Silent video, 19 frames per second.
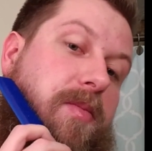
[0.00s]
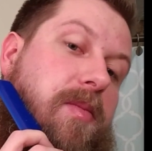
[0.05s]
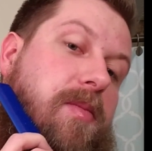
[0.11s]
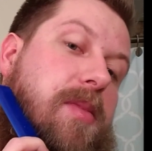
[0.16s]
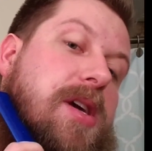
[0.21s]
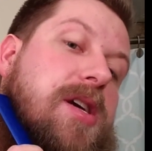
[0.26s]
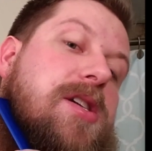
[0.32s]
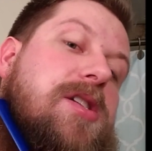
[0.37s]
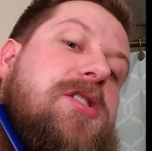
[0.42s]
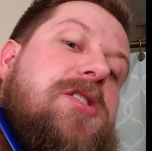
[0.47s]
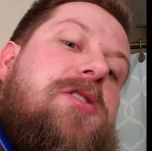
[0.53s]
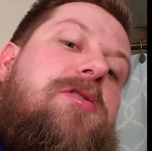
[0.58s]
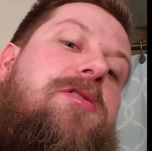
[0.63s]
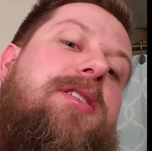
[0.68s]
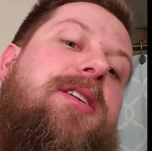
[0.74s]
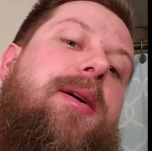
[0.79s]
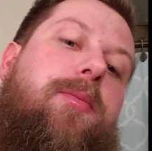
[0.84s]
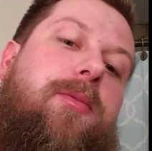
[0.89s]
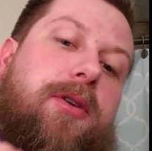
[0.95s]
making sure
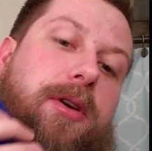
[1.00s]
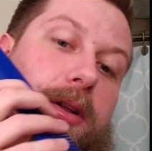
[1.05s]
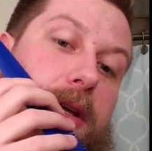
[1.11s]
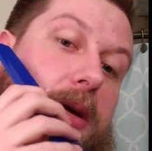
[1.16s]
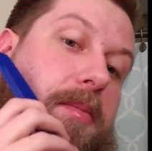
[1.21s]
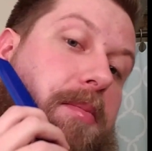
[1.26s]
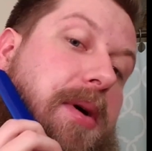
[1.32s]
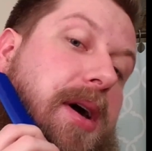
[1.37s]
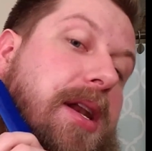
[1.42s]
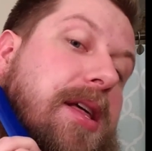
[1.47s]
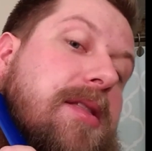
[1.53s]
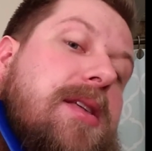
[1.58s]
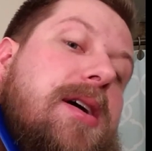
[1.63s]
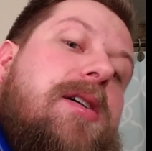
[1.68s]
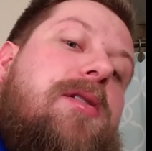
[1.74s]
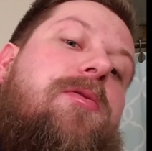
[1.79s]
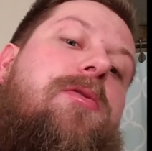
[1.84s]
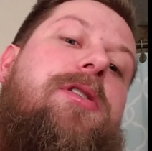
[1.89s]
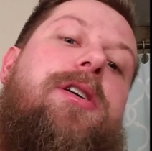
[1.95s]
that I'm really embedding
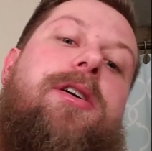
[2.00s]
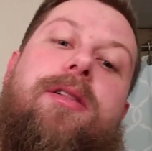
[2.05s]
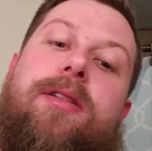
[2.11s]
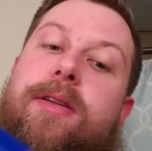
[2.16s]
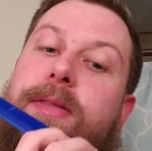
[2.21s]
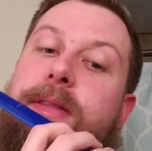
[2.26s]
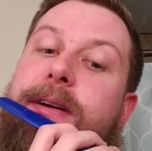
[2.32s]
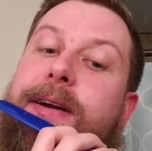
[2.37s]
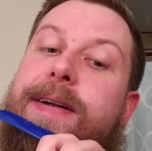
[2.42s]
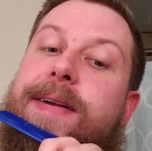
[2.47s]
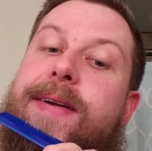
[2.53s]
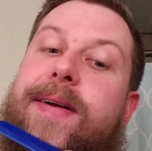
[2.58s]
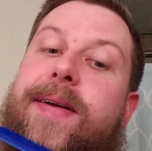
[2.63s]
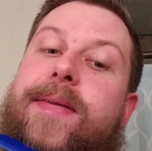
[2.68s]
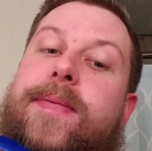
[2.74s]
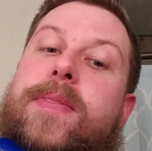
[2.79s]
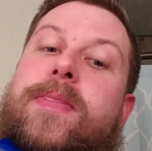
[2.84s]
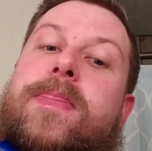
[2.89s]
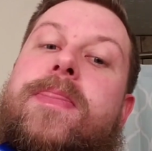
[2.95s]
that oil in there.
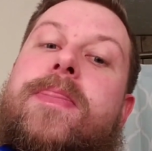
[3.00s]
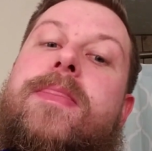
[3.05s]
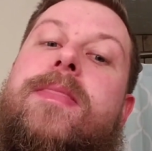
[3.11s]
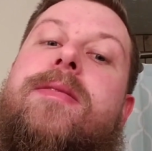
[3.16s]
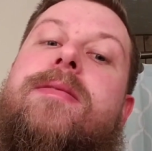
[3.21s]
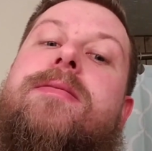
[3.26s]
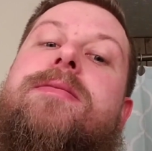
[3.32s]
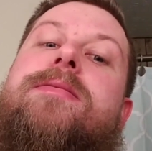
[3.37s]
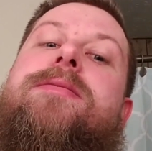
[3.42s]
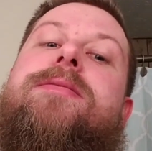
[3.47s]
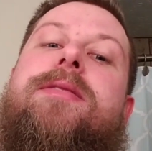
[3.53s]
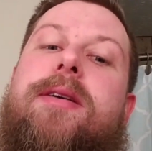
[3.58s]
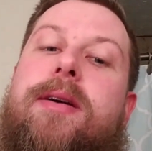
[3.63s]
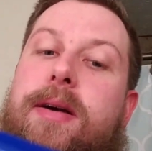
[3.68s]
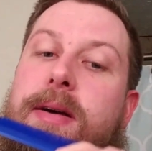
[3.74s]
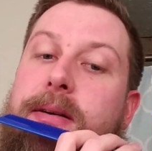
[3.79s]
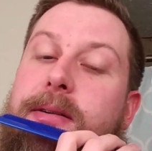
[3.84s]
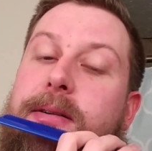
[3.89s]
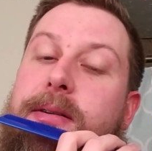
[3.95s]

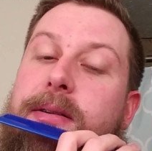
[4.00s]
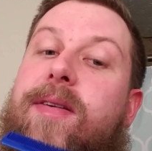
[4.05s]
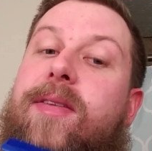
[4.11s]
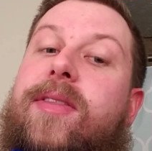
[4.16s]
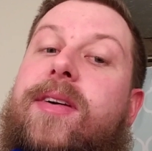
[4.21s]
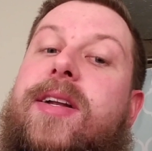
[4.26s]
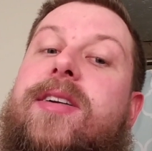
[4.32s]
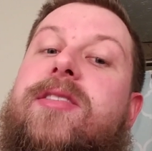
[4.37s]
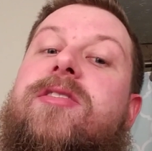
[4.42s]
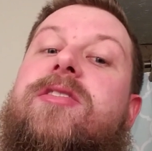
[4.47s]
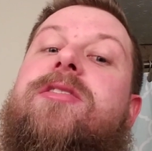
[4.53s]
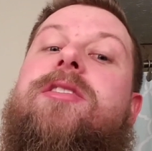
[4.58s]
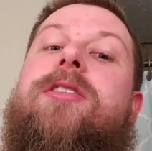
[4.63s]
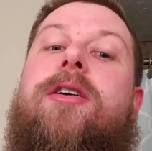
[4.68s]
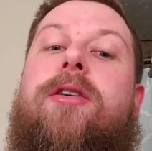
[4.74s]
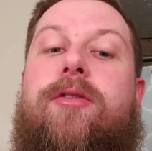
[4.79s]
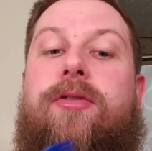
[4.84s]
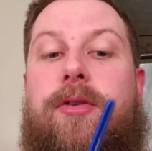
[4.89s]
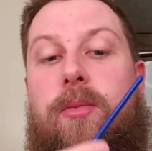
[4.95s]
And then I just
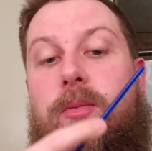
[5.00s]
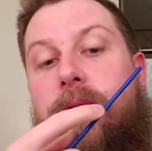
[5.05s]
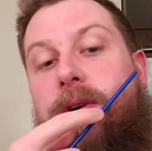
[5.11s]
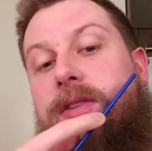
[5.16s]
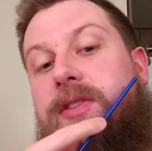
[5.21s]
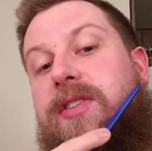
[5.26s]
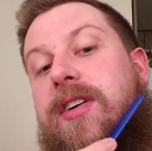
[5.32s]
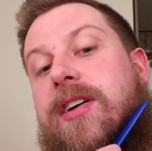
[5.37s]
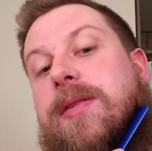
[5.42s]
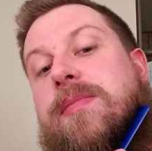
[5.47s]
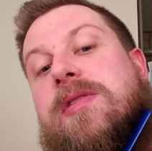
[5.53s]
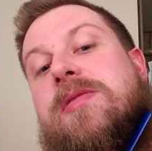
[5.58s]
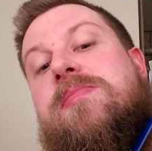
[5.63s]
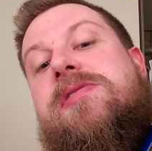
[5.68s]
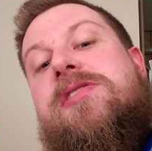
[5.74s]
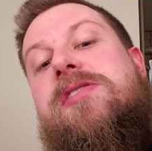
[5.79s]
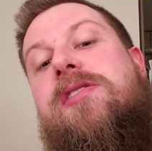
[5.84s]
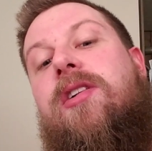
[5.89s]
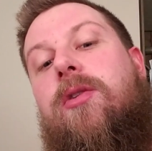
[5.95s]
go from one side of my
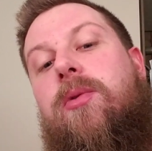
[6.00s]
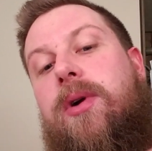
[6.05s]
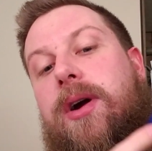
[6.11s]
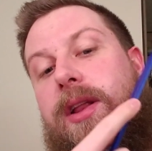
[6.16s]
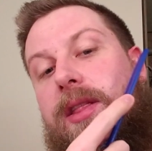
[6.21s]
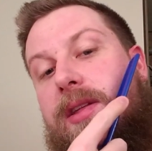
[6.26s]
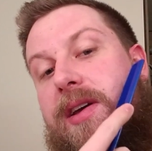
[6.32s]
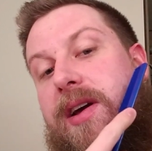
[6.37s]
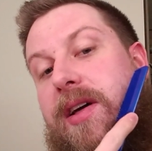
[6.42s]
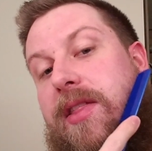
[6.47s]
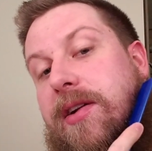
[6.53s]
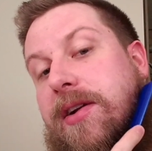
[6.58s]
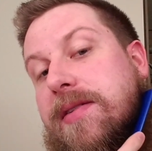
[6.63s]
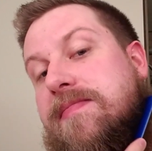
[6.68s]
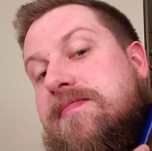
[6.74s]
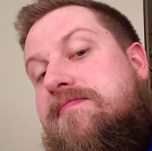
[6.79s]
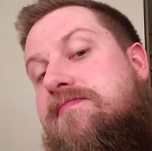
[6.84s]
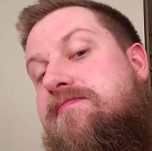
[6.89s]
beard all the way to the other.